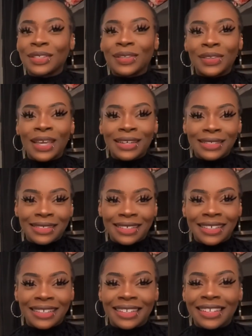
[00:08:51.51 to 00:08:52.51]
So that
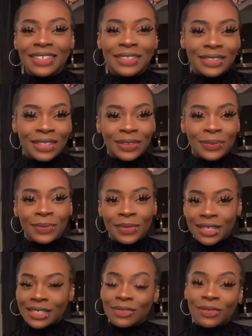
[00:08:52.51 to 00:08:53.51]
is it. Thank you so
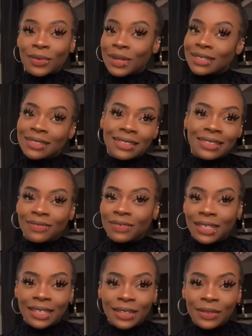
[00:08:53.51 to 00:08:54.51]
much for watching this
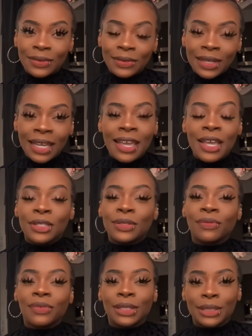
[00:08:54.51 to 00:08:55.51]
video.
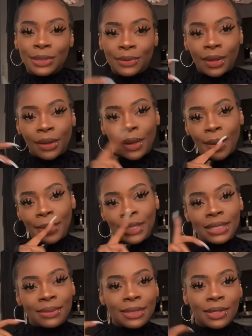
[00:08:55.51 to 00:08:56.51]
Don't forget to like,
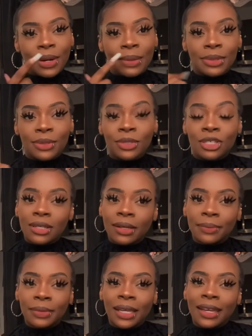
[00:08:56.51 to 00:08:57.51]
comment, subscribe to a
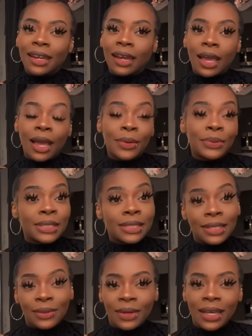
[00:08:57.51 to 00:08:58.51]
gem, and I will
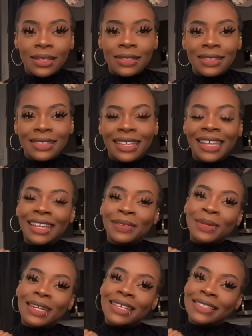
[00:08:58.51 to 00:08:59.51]
see you guys in
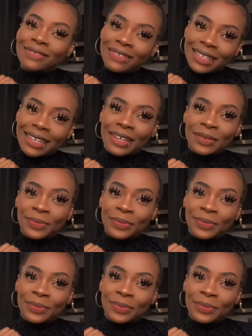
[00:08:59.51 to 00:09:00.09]
my next video.